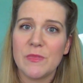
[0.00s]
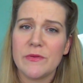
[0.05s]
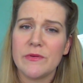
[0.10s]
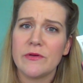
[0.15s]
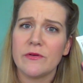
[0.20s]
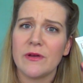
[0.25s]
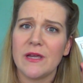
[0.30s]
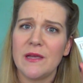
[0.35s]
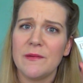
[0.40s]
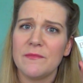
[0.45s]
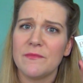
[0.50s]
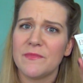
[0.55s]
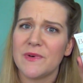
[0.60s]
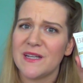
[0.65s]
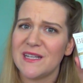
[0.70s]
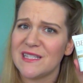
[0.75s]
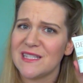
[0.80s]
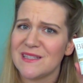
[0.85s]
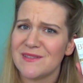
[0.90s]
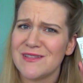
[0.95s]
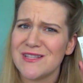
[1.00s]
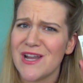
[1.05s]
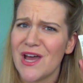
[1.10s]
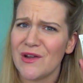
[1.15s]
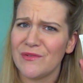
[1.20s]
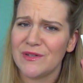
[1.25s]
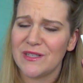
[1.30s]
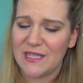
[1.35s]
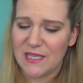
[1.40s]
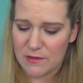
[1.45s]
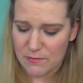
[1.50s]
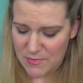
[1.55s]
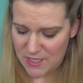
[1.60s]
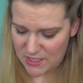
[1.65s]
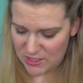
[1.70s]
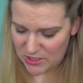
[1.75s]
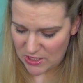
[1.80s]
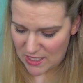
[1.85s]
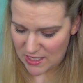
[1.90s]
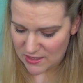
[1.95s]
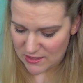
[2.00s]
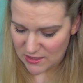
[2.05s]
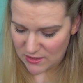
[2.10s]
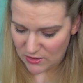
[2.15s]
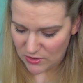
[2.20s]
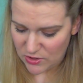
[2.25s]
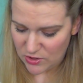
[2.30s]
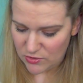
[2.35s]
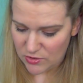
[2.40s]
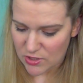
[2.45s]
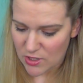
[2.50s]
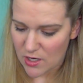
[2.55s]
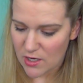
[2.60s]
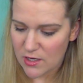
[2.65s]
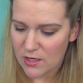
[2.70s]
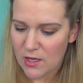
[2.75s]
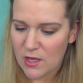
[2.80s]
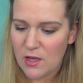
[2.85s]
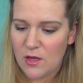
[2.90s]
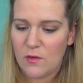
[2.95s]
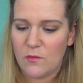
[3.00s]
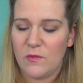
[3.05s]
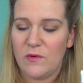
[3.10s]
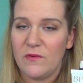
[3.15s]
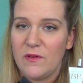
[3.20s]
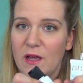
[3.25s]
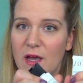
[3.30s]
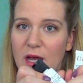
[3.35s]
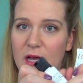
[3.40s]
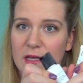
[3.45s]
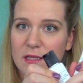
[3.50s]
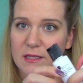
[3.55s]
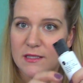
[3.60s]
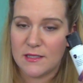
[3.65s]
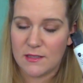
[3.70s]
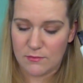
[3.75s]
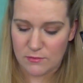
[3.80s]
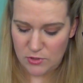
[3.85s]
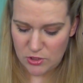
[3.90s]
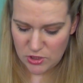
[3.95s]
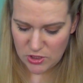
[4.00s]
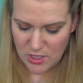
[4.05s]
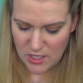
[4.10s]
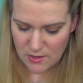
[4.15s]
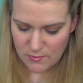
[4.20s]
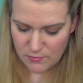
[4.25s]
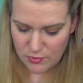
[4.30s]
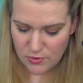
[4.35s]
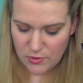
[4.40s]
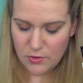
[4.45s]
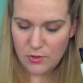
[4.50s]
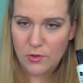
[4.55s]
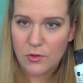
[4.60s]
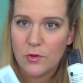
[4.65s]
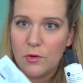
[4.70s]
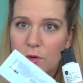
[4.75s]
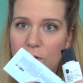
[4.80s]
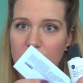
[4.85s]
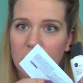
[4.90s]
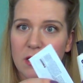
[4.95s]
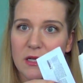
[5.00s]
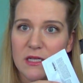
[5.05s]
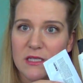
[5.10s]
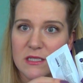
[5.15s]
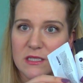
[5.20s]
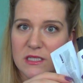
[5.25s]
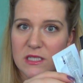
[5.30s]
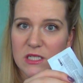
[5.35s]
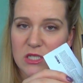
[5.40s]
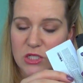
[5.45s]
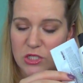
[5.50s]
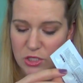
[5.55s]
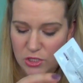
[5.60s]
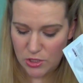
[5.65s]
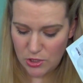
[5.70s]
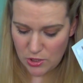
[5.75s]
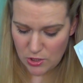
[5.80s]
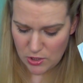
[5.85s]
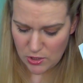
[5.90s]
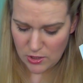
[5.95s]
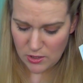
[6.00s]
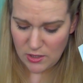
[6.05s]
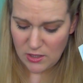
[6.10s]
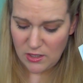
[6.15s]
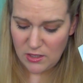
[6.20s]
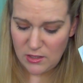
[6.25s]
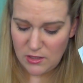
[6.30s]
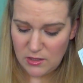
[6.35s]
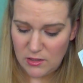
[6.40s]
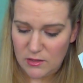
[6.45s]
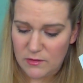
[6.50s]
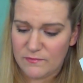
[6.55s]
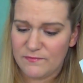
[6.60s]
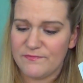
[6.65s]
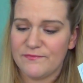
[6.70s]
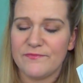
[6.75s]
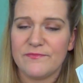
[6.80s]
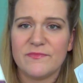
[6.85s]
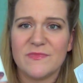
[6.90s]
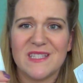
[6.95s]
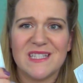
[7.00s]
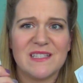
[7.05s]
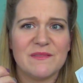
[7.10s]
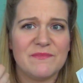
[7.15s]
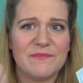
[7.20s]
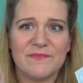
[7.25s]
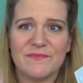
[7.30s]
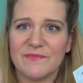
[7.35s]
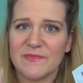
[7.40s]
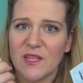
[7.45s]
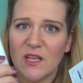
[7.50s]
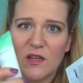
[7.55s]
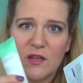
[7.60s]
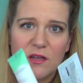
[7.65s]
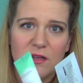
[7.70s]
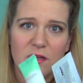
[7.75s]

BB cream, but it's not really in my shade. It's a little too dark. We've got some shampoo, conditioner, some...